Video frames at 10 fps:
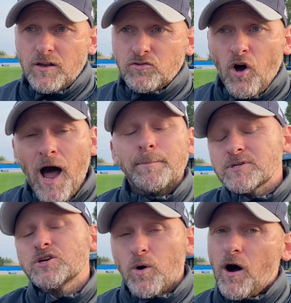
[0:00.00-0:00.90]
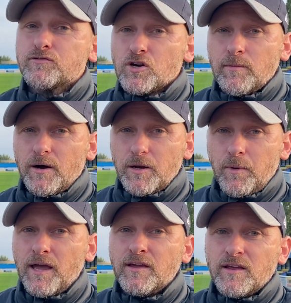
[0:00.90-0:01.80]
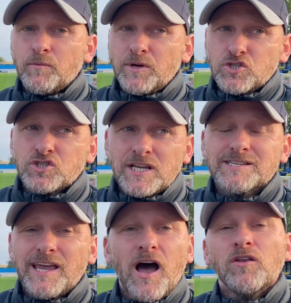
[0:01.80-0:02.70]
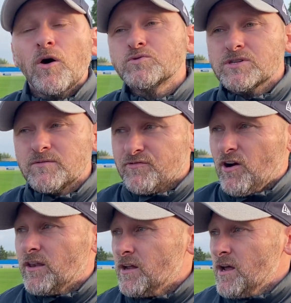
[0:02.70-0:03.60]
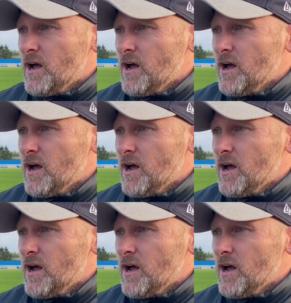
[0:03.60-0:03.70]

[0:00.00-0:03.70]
Not up until half time, by the way. We just need to get our noses in front.